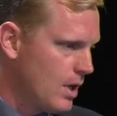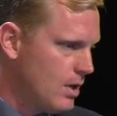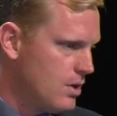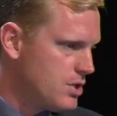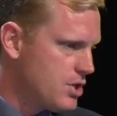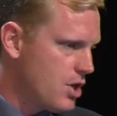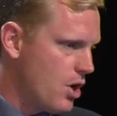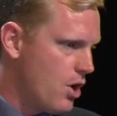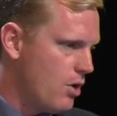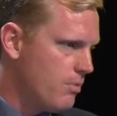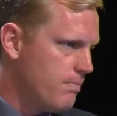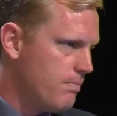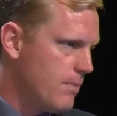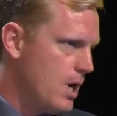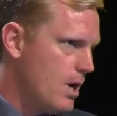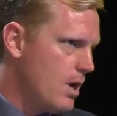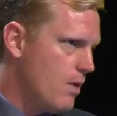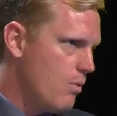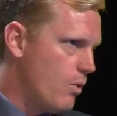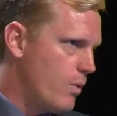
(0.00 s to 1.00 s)
So
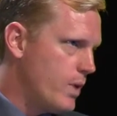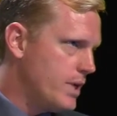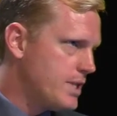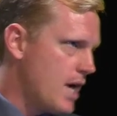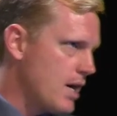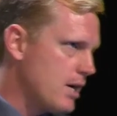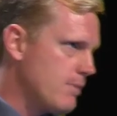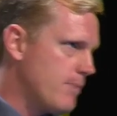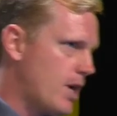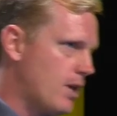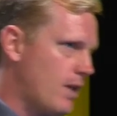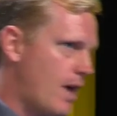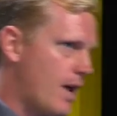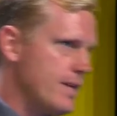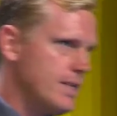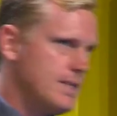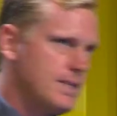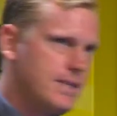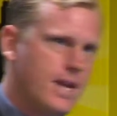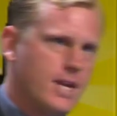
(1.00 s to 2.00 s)
when we talk about a lot of
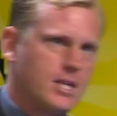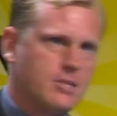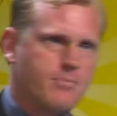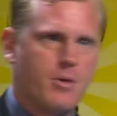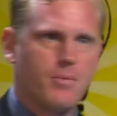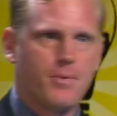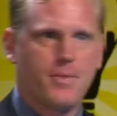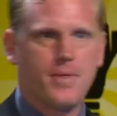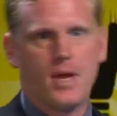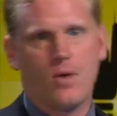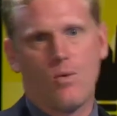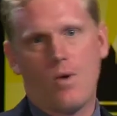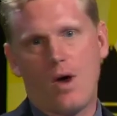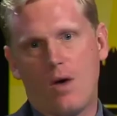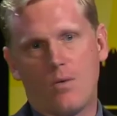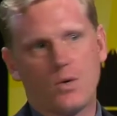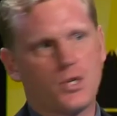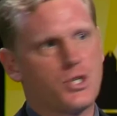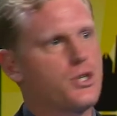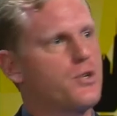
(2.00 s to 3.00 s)
these things, people think,
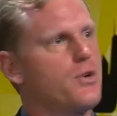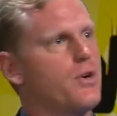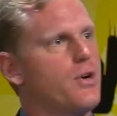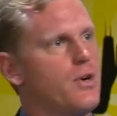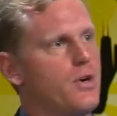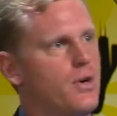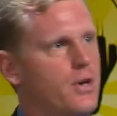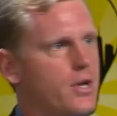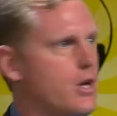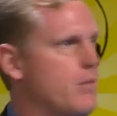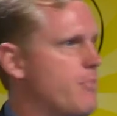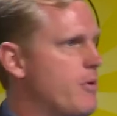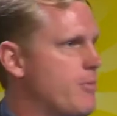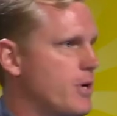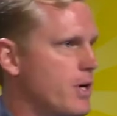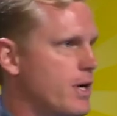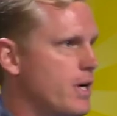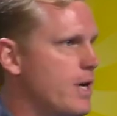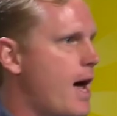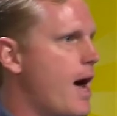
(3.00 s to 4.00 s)
well, we're screwed, you know,
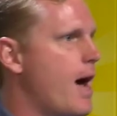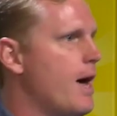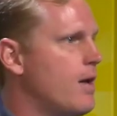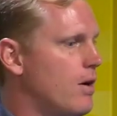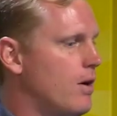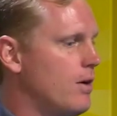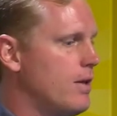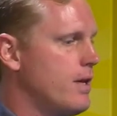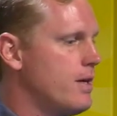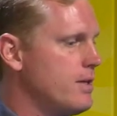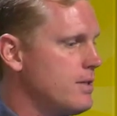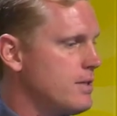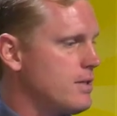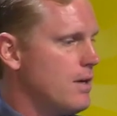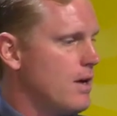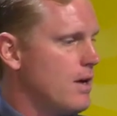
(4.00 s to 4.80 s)
people are going to die and all this.